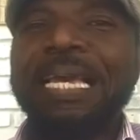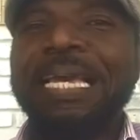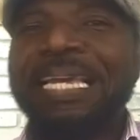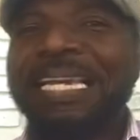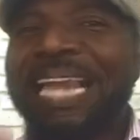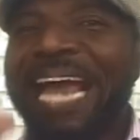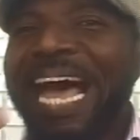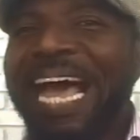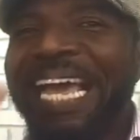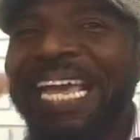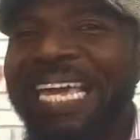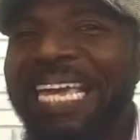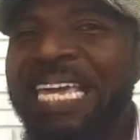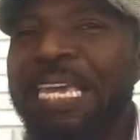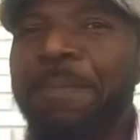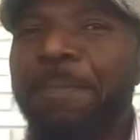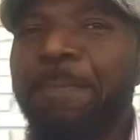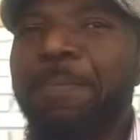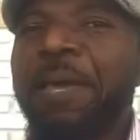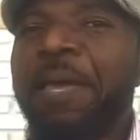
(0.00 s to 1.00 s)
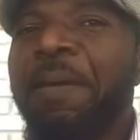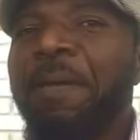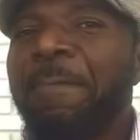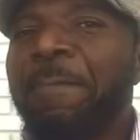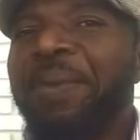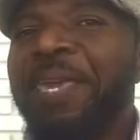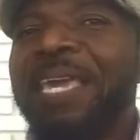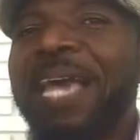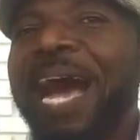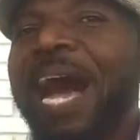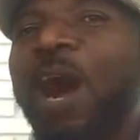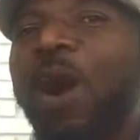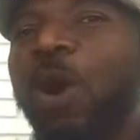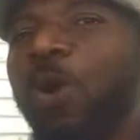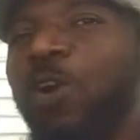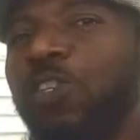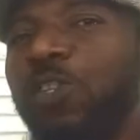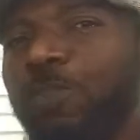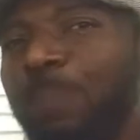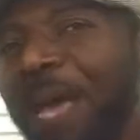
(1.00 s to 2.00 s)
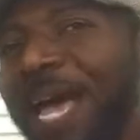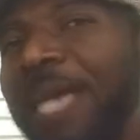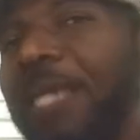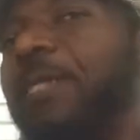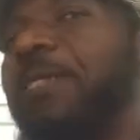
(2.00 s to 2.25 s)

Na him be a husband.